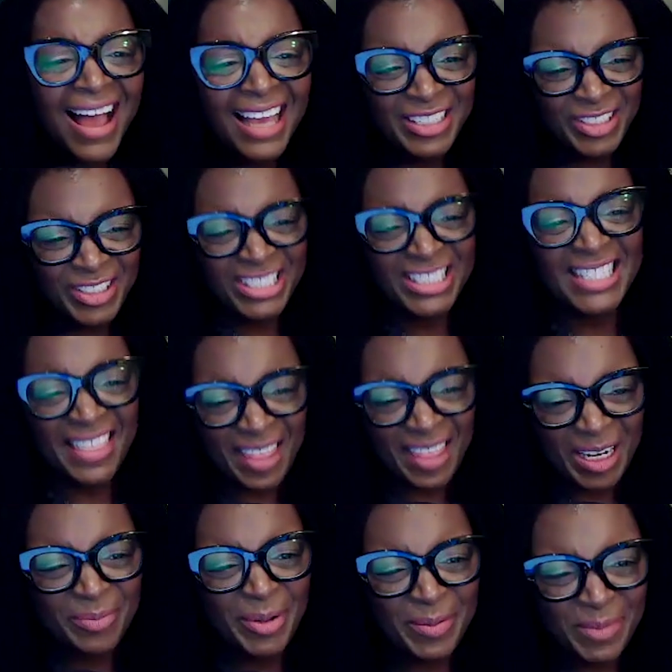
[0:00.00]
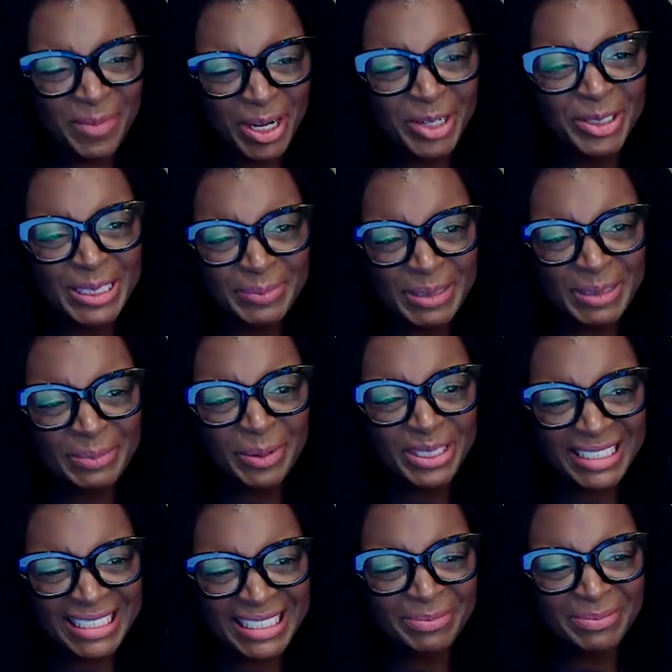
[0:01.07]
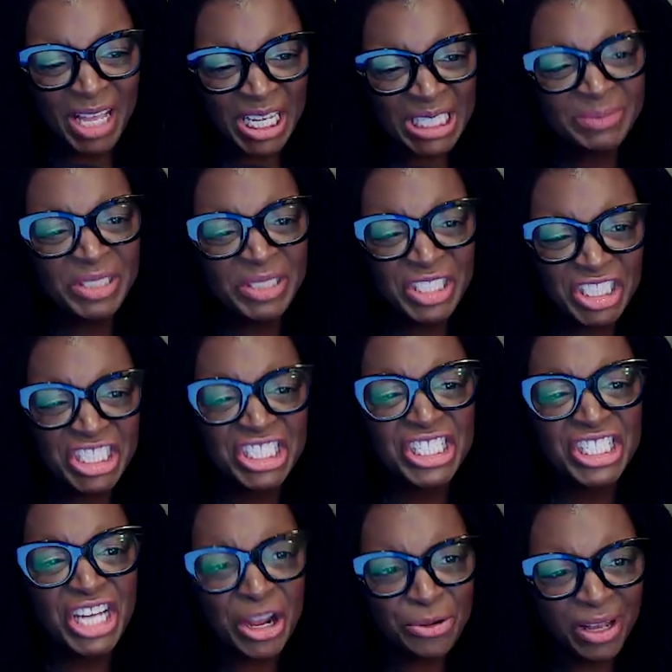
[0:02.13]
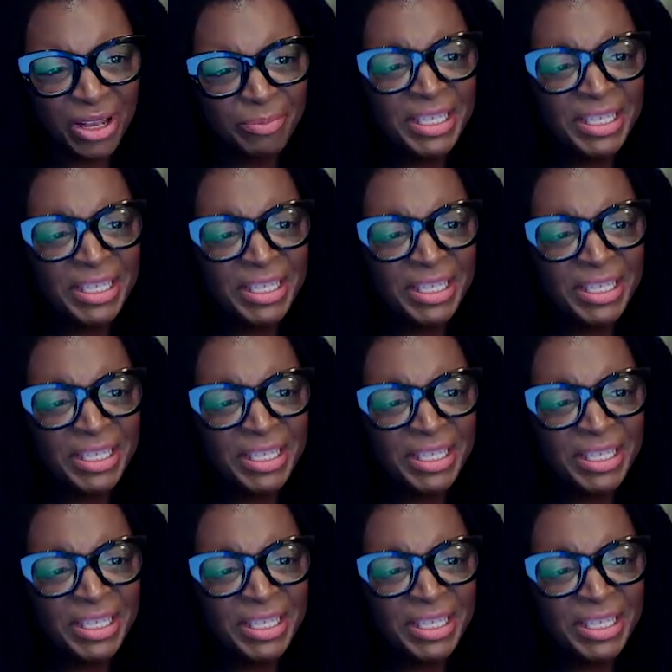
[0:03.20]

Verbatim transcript: I used to say that about my Christmas presents. My husband should just know. I've